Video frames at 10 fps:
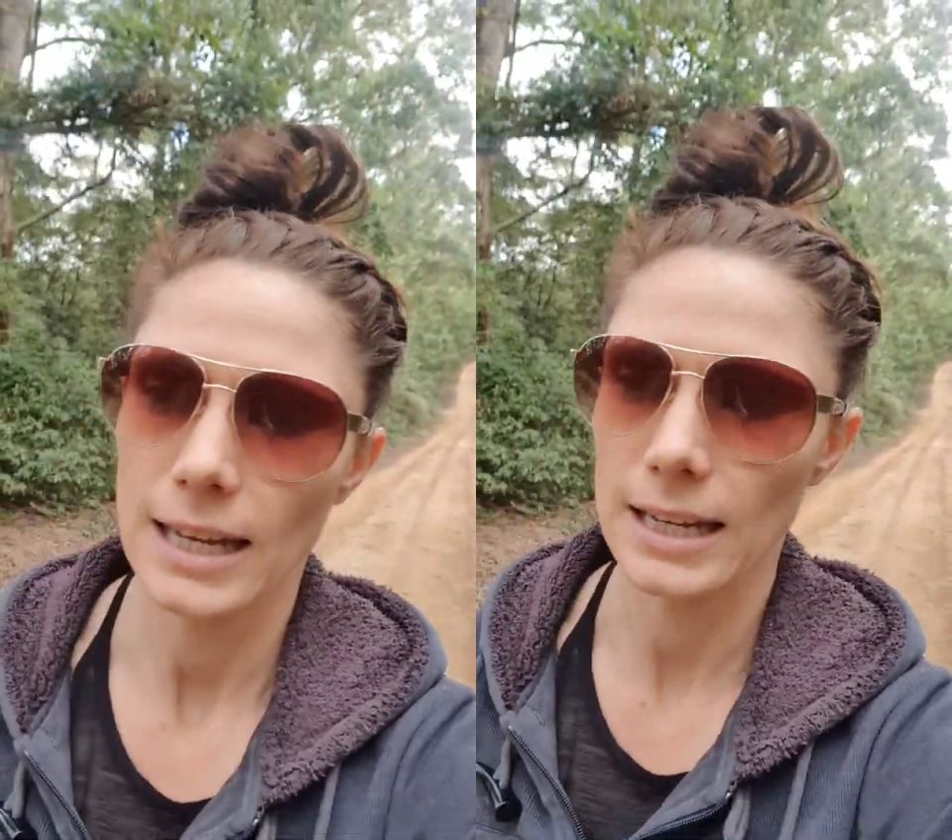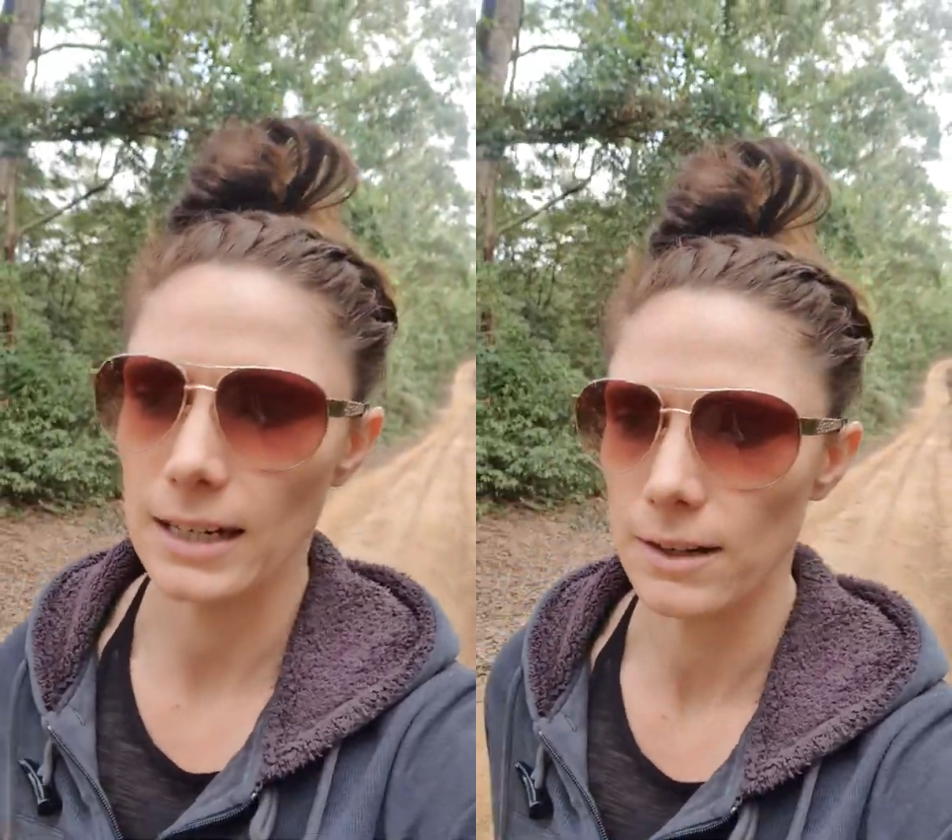
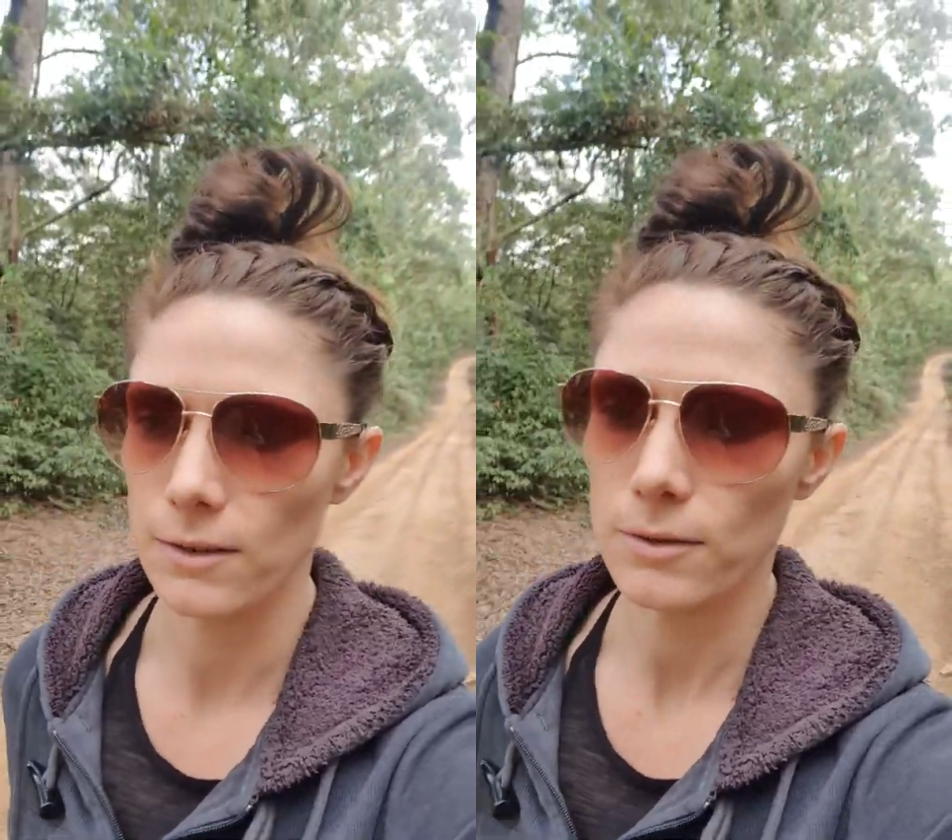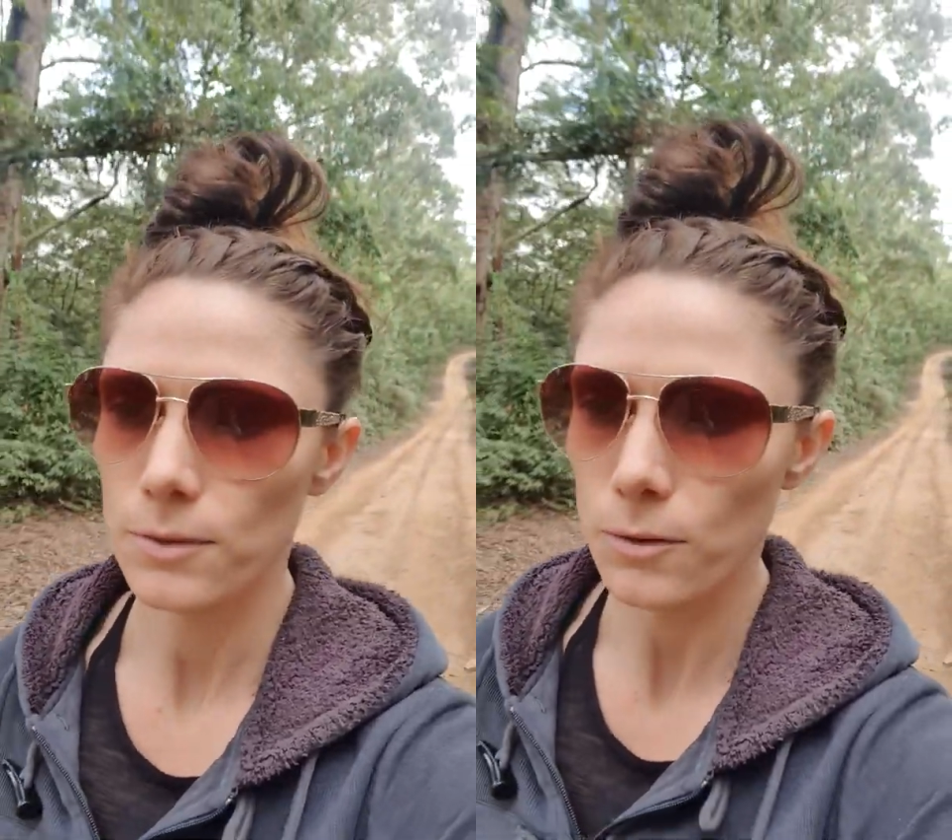in a
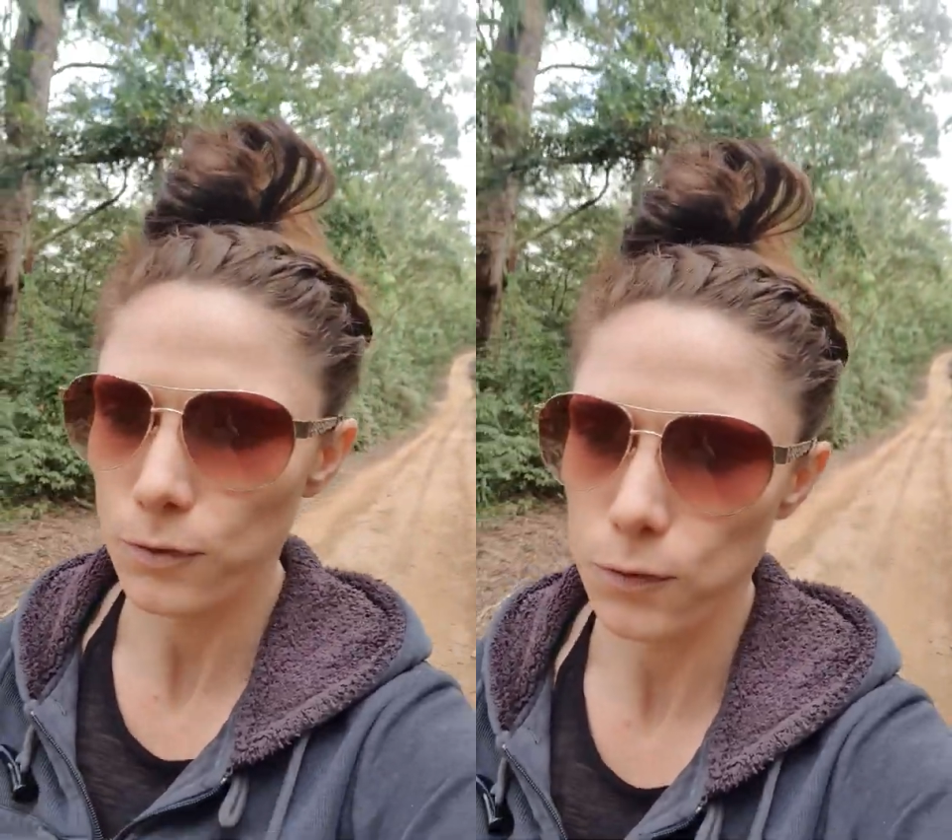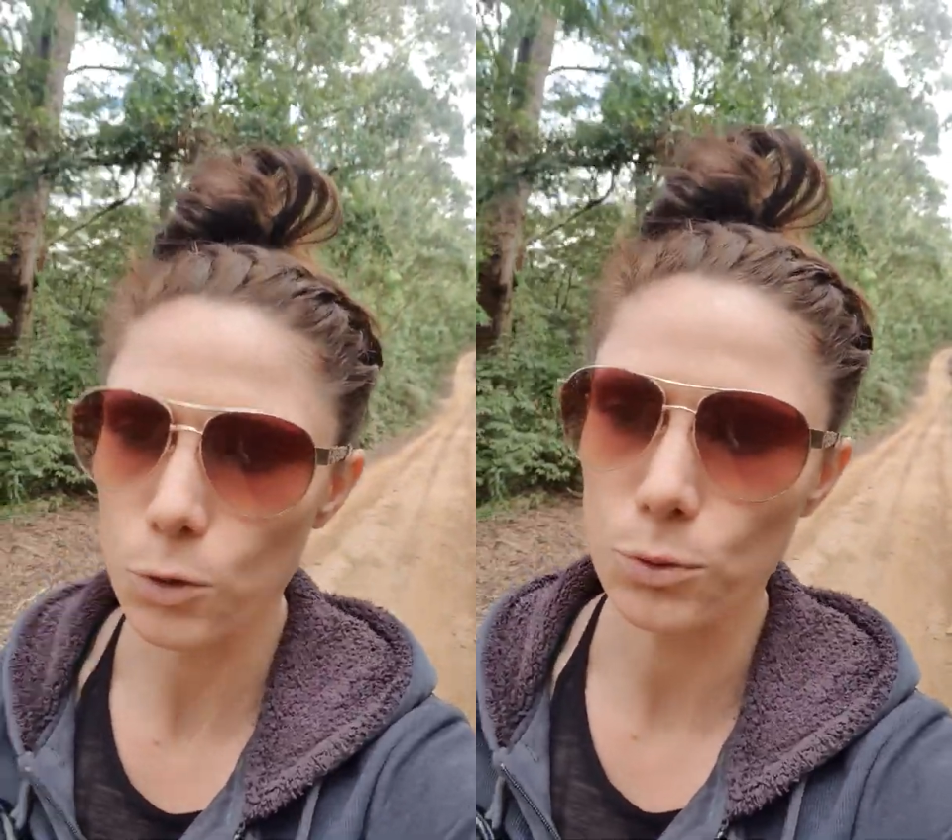
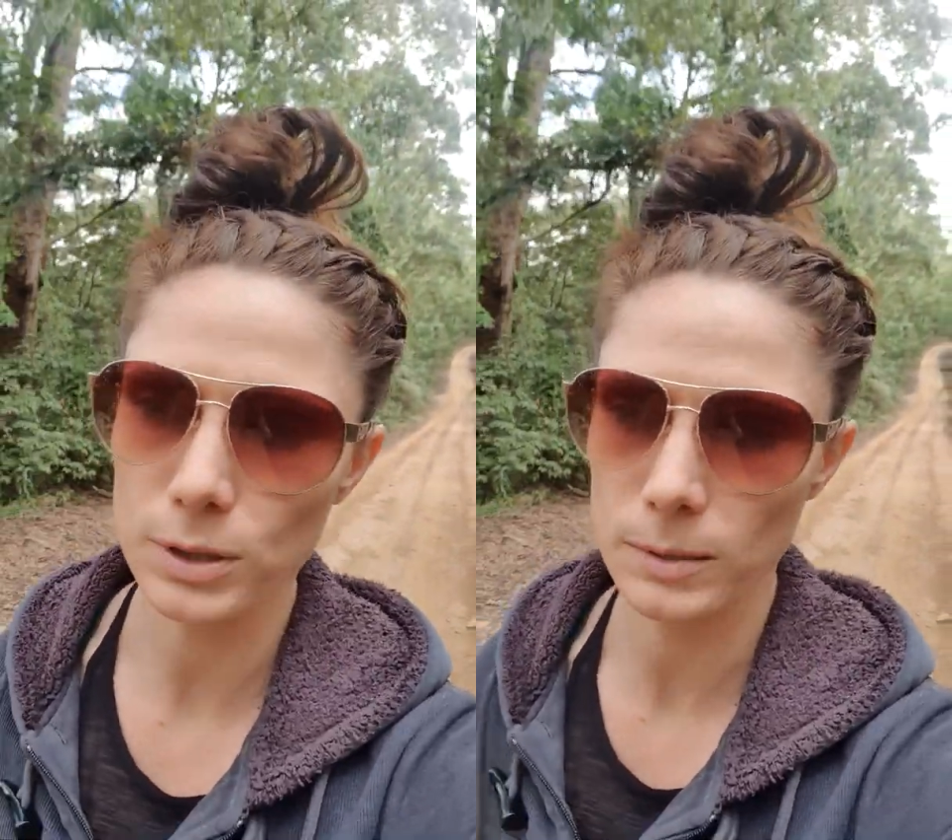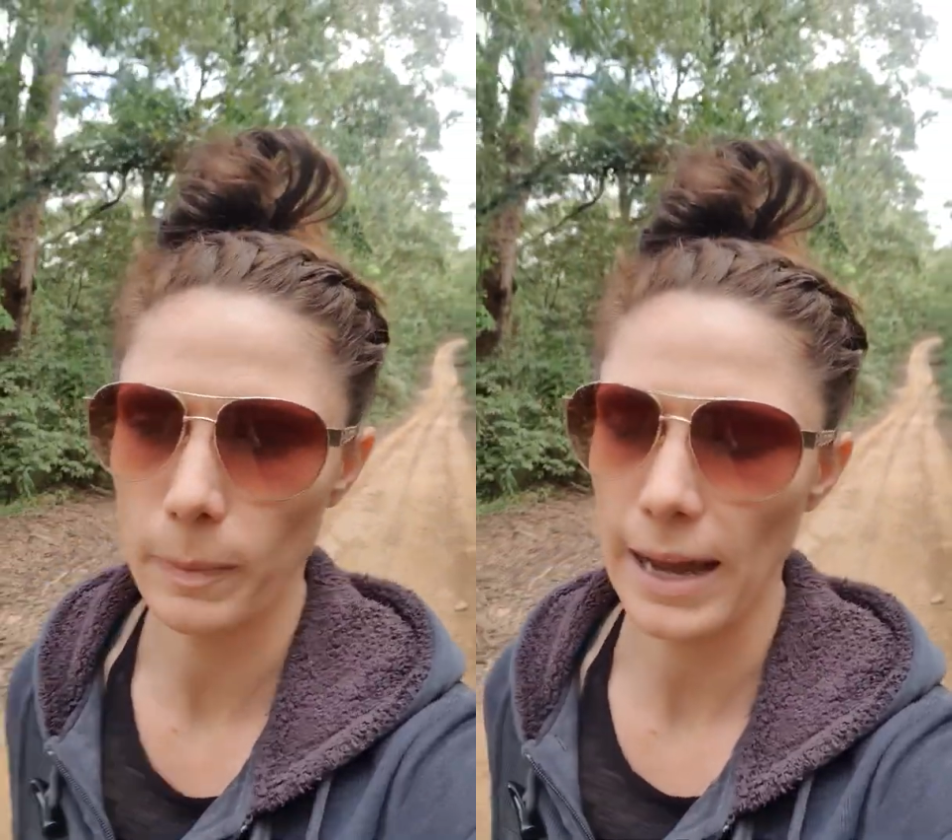full
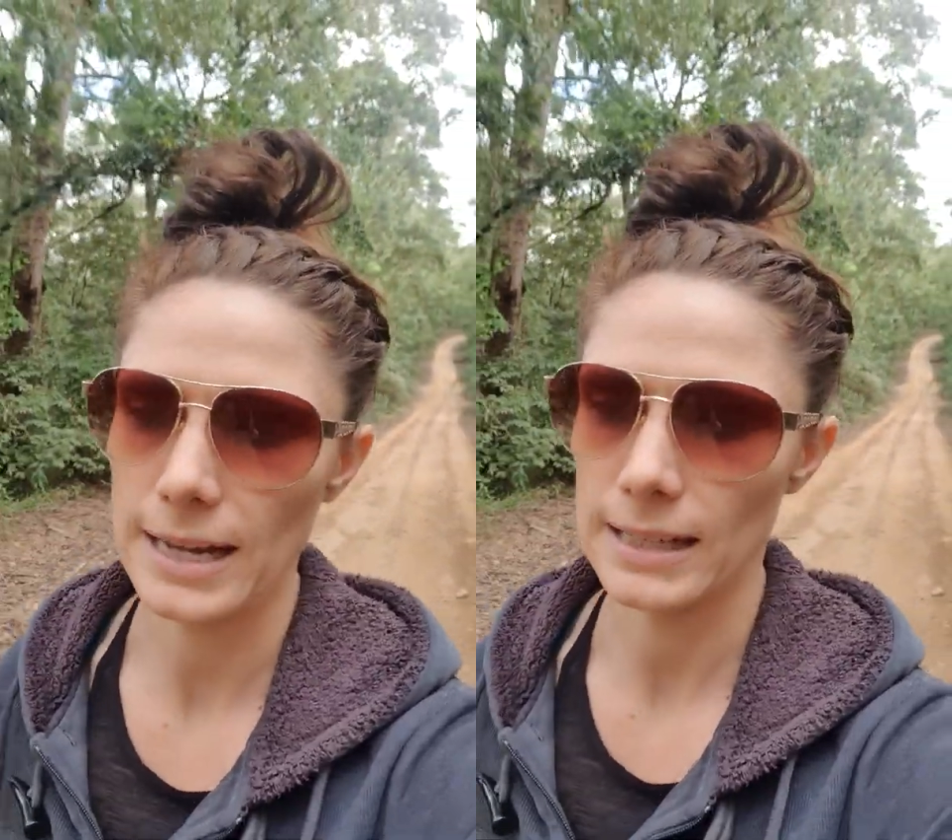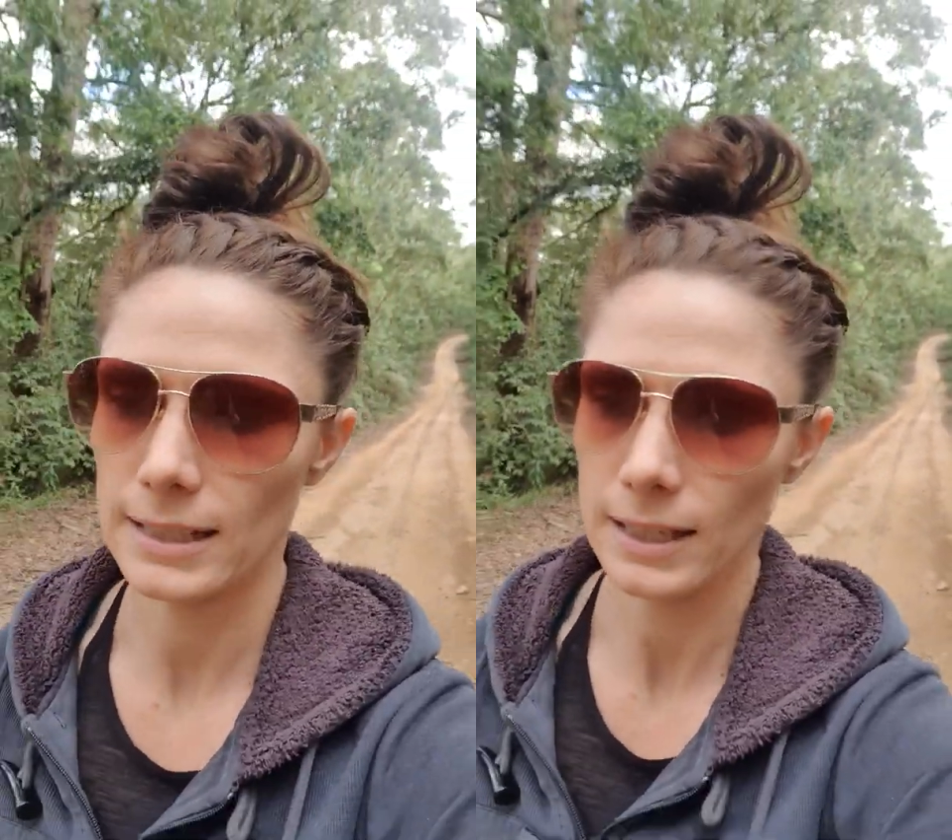
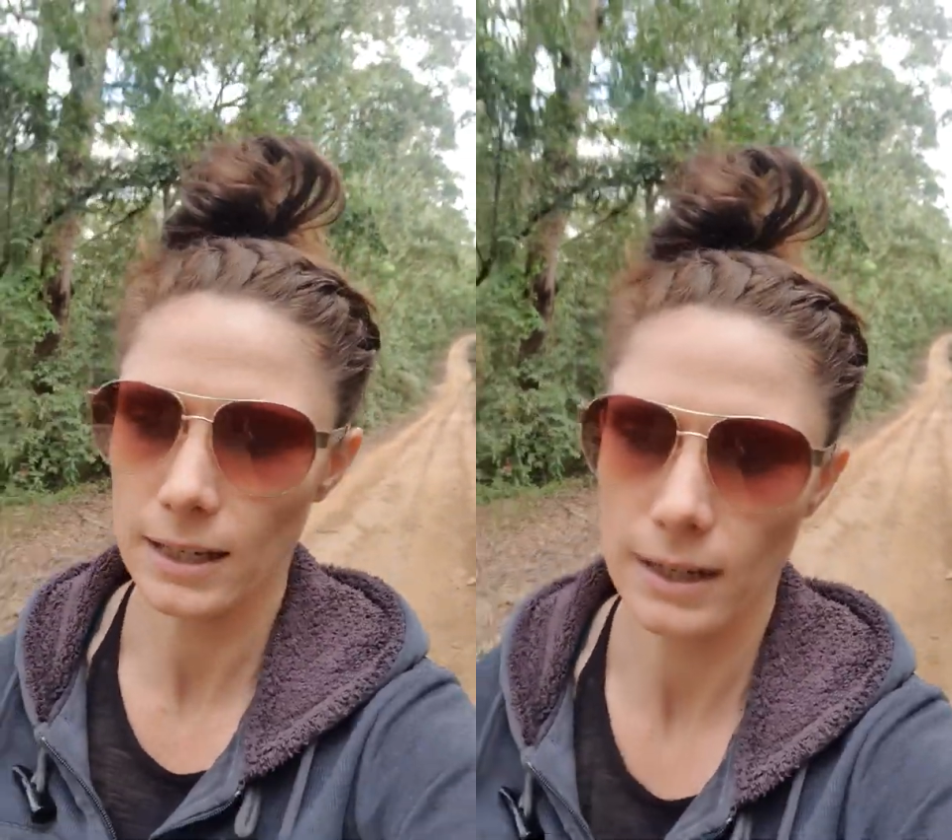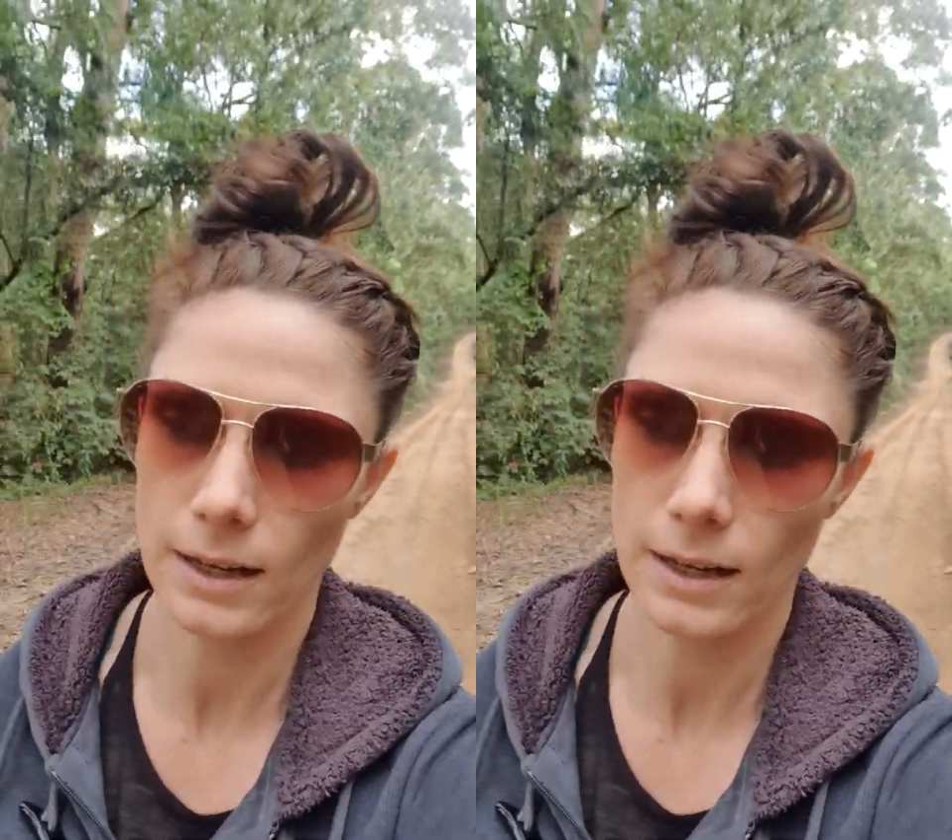space.